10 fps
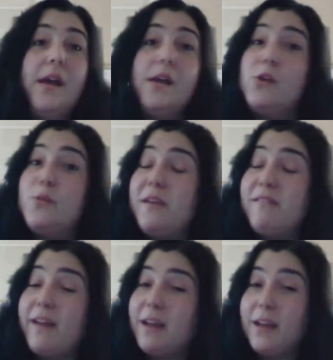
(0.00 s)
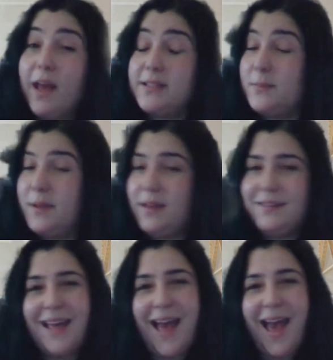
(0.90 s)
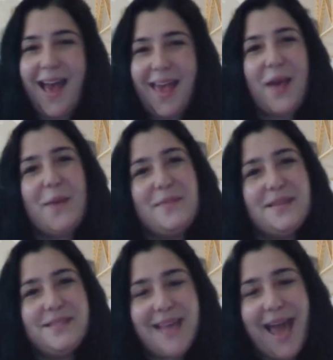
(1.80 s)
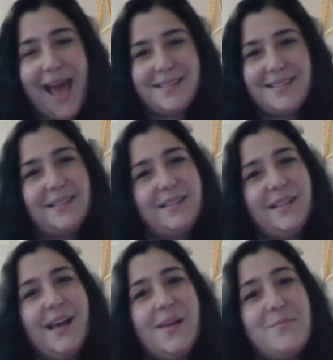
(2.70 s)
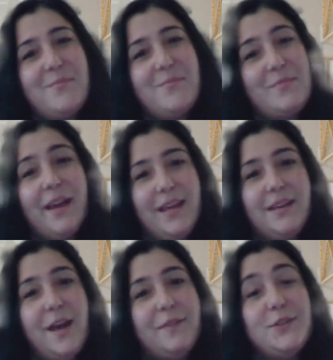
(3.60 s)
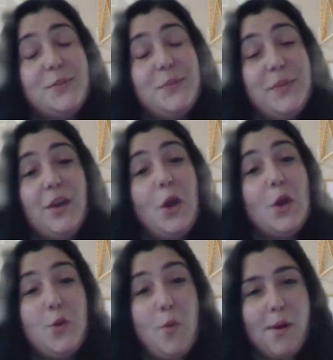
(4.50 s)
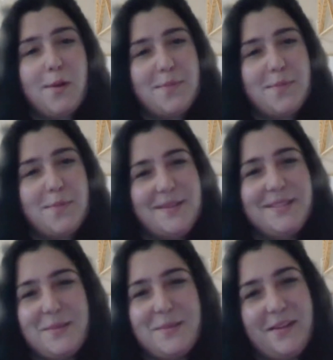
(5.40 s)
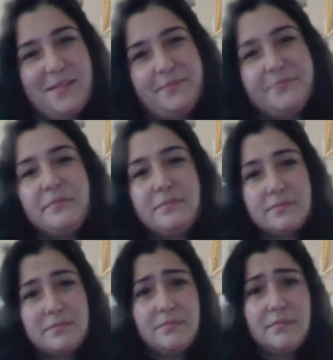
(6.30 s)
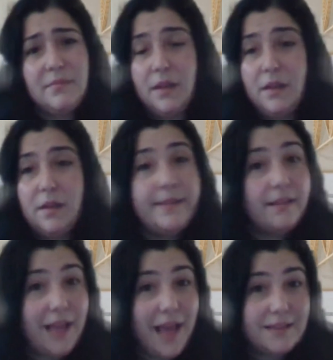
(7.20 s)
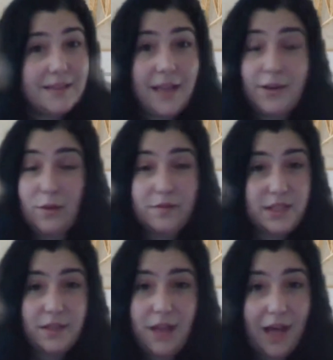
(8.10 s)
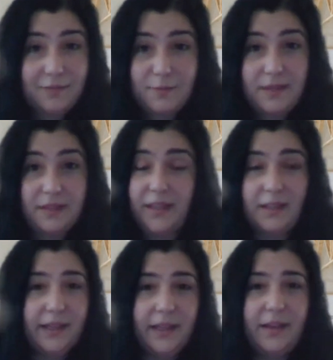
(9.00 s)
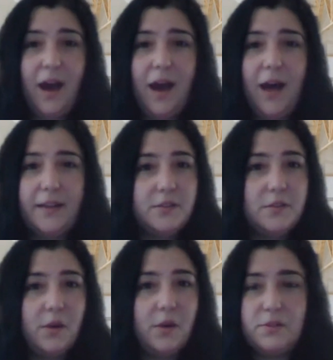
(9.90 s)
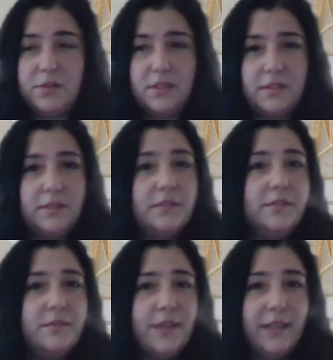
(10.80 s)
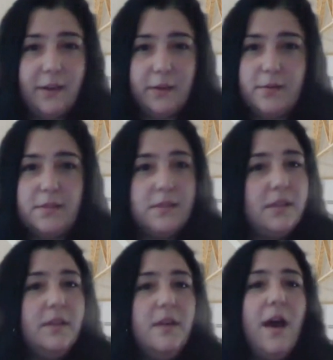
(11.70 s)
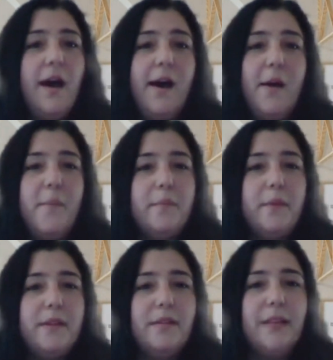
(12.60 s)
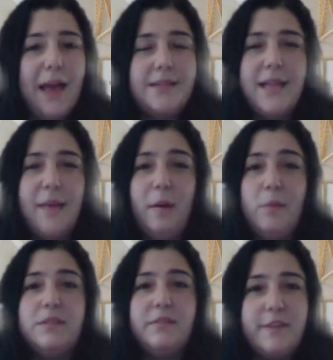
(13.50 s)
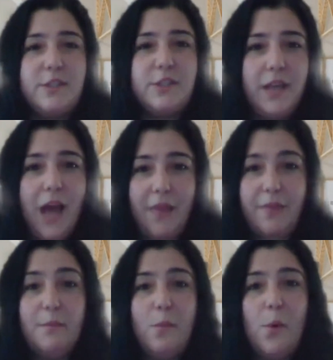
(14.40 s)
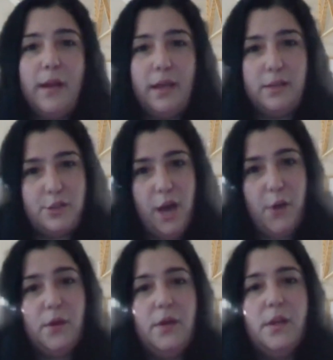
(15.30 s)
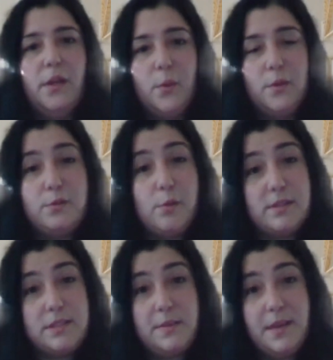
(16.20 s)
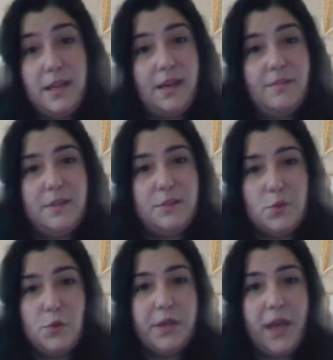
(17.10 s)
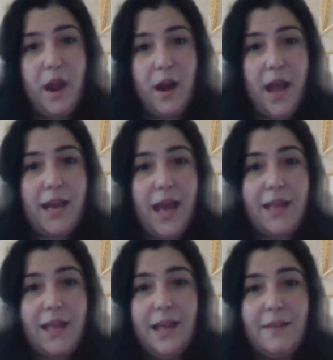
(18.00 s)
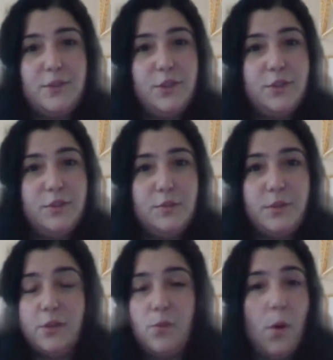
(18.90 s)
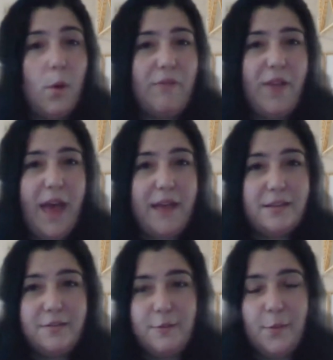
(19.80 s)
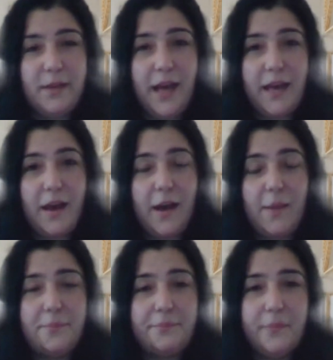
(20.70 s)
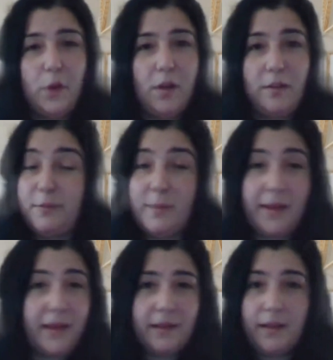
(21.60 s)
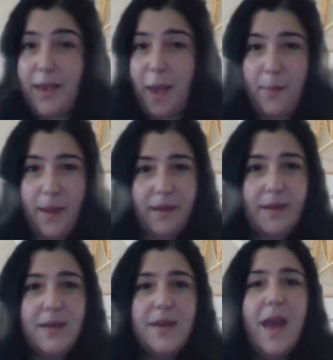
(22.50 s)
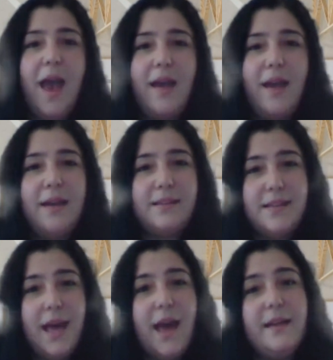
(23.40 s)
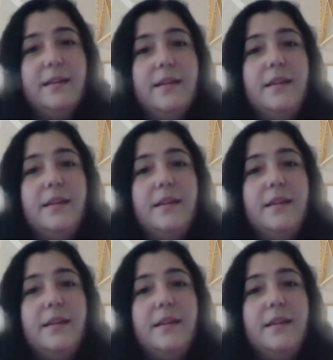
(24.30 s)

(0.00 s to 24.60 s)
You may recognize me. I am Mrs. Hassel. I'm lucky enough to be your principal. I know you've seen a lot of me lately on all sorts of videos, but the last time I was officially on the morning show was towards the beginning of the school year, and I had left you with a quote at the end of what all of my yapping, and I said,